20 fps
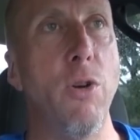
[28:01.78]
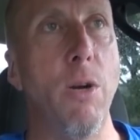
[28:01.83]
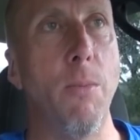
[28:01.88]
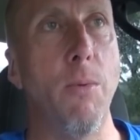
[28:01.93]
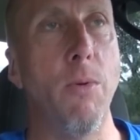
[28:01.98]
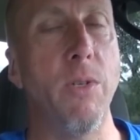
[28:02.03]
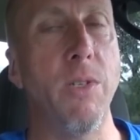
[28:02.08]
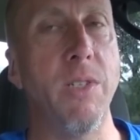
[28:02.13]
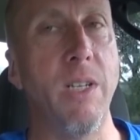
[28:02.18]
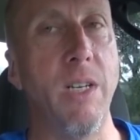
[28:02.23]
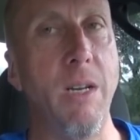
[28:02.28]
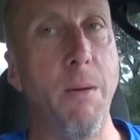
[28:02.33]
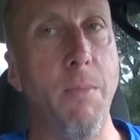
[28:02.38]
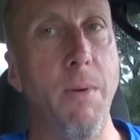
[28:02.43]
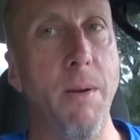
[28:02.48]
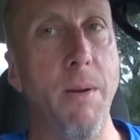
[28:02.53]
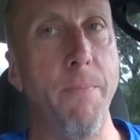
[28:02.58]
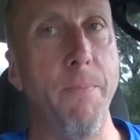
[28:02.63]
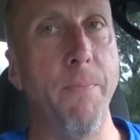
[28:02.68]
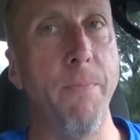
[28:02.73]
trouble
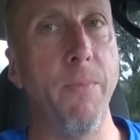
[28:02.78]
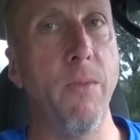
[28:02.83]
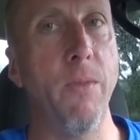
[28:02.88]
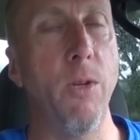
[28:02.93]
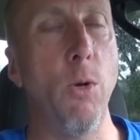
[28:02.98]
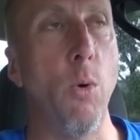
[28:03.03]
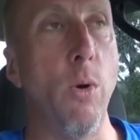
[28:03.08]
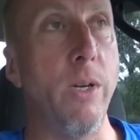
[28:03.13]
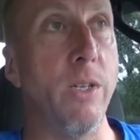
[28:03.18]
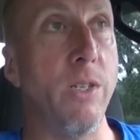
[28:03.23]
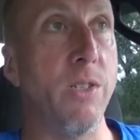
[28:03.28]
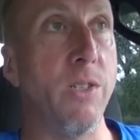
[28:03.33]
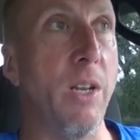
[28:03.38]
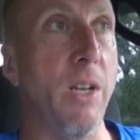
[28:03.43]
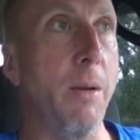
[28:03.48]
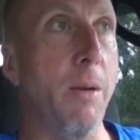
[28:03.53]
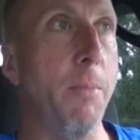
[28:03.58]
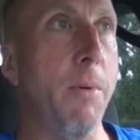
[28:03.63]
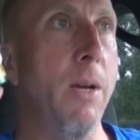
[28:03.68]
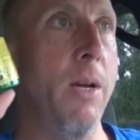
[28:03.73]
sleeping, going to
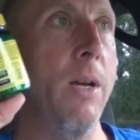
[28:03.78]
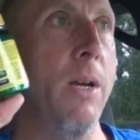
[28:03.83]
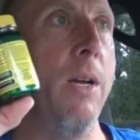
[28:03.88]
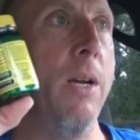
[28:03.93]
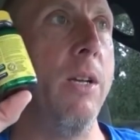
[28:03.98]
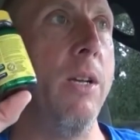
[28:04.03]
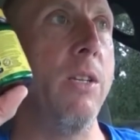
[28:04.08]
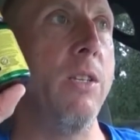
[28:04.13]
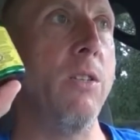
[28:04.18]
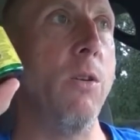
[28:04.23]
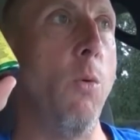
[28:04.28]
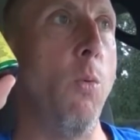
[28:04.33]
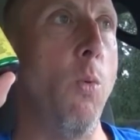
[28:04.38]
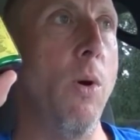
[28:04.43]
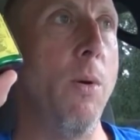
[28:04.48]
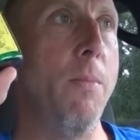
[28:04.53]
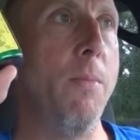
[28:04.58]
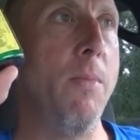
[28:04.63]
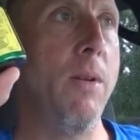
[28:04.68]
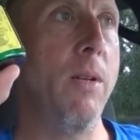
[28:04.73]
sleep. So
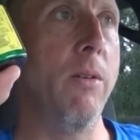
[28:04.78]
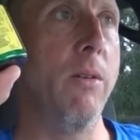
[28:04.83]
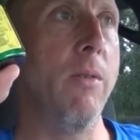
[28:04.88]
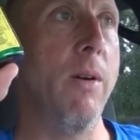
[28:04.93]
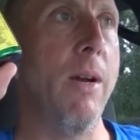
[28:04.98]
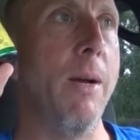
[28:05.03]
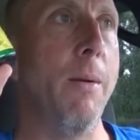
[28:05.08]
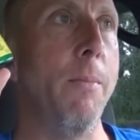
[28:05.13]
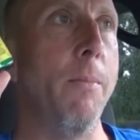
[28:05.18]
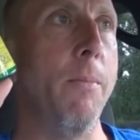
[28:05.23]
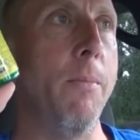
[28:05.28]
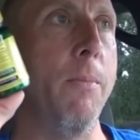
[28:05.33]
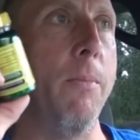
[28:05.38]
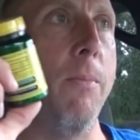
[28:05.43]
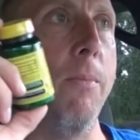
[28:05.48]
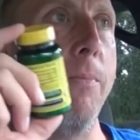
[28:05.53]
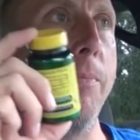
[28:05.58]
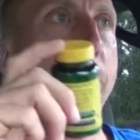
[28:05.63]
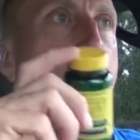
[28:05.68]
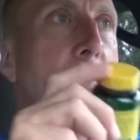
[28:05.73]
one milligram
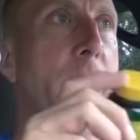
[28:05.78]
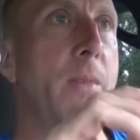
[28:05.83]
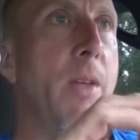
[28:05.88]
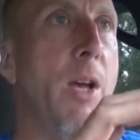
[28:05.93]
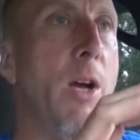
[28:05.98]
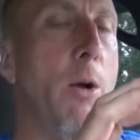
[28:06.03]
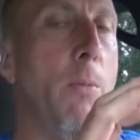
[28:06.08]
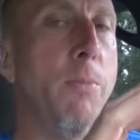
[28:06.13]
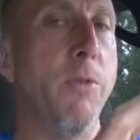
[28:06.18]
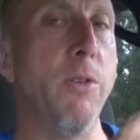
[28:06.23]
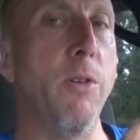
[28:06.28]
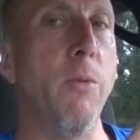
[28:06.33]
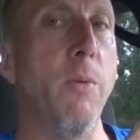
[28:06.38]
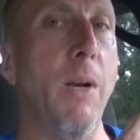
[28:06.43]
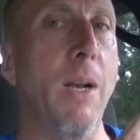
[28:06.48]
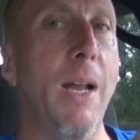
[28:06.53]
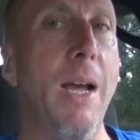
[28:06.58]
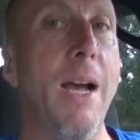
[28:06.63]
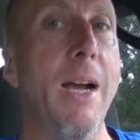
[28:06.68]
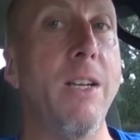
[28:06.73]
helps her
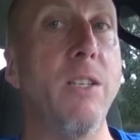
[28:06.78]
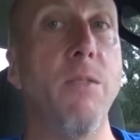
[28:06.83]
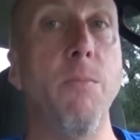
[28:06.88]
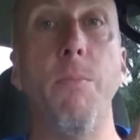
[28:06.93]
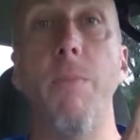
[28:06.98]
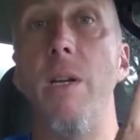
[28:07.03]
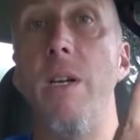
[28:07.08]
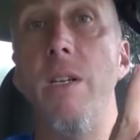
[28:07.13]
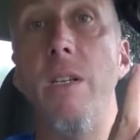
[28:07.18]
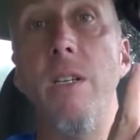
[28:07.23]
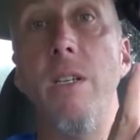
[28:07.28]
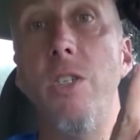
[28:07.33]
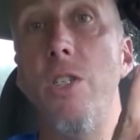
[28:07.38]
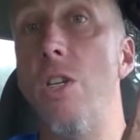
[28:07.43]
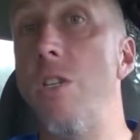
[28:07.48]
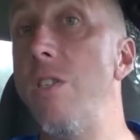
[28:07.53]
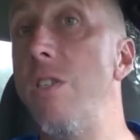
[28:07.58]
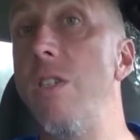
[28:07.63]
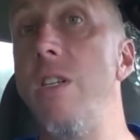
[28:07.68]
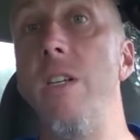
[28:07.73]
relax, but
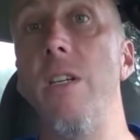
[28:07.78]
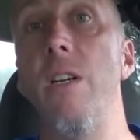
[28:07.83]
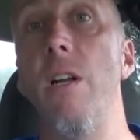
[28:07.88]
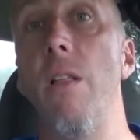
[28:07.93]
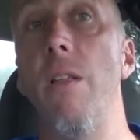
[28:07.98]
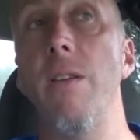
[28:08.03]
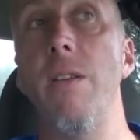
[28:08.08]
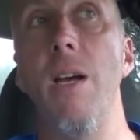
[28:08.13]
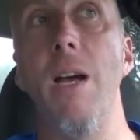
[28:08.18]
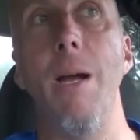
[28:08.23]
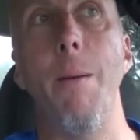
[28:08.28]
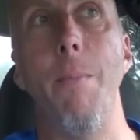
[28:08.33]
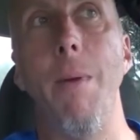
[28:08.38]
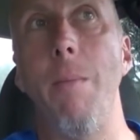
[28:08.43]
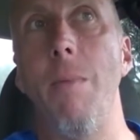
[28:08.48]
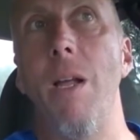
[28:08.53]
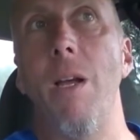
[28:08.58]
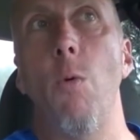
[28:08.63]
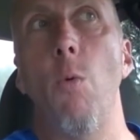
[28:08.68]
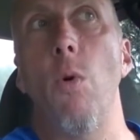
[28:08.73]
she doesn't need it all the time,
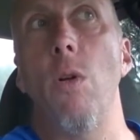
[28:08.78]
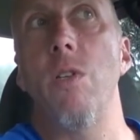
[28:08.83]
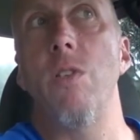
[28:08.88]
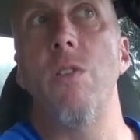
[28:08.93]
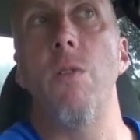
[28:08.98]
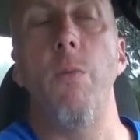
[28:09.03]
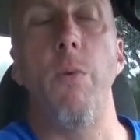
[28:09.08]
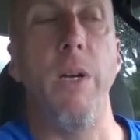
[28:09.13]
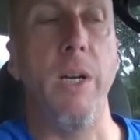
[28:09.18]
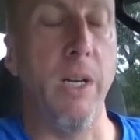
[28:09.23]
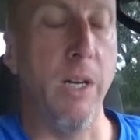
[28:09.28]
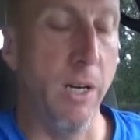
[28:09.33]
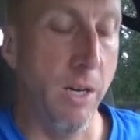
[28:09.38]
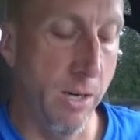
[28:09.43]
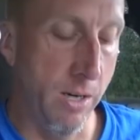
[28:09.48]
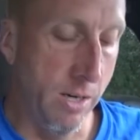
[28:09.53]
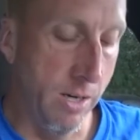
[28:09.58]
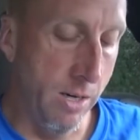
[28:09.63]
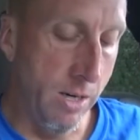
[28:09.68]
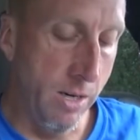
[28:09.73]
maybe like once a week
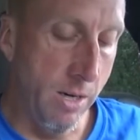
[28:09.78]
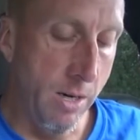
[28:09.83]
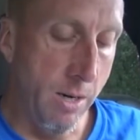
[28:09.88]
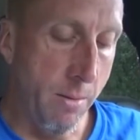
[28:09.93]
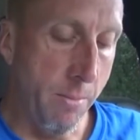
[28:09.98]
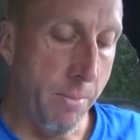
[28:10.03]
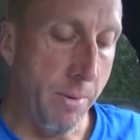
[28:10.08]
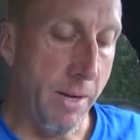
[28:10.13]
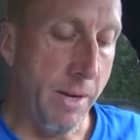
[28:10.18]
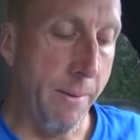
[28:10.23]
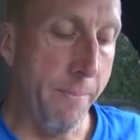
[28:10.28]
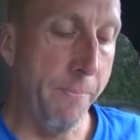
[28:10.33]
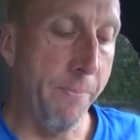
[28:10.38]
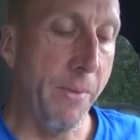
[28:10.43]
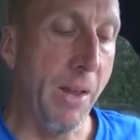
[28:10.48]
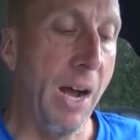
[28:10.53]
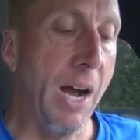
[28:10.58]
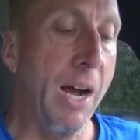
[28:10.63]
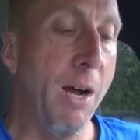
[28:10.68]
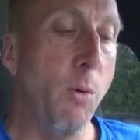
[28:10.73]
but
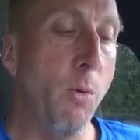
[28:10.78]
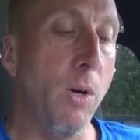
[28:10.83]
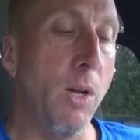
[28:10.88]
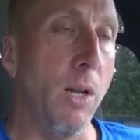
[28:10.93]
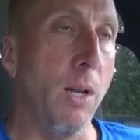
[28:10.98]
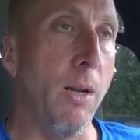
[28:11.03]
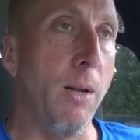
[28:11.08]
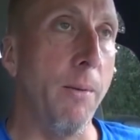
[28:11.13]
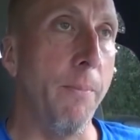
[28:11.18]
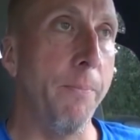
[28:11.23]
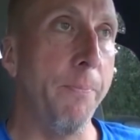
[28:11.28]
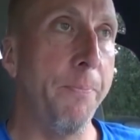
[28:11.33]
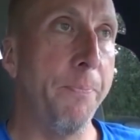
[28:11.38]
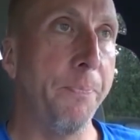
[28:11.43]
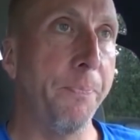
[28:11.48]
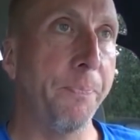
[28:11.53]
I will, um,